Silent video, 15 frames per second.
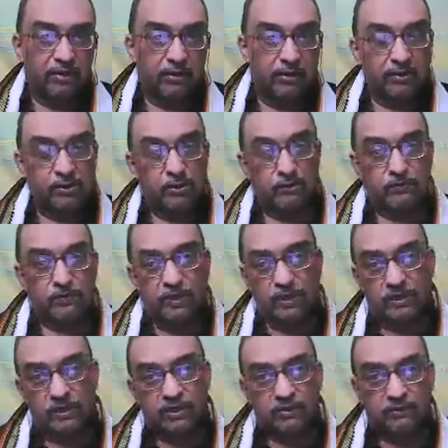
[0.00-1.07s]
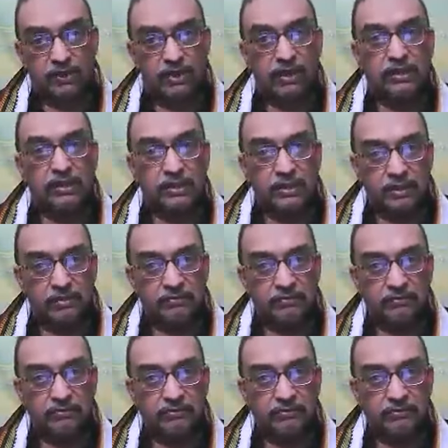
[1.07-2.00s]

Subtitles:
Also further we can see